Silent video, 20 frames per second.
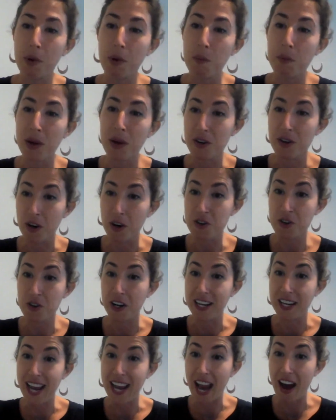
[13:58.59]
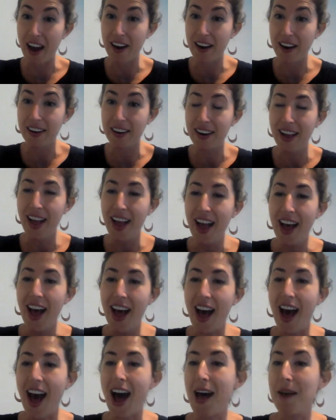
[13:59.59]
appropriate nurturing care.
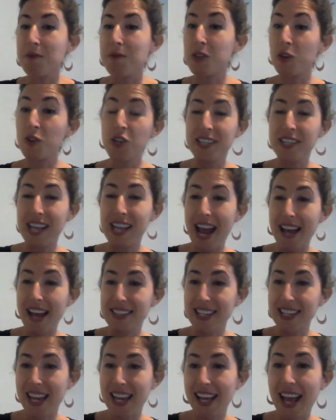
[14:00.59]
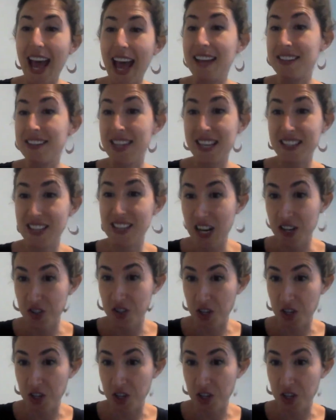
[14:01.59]
So she's asking, has this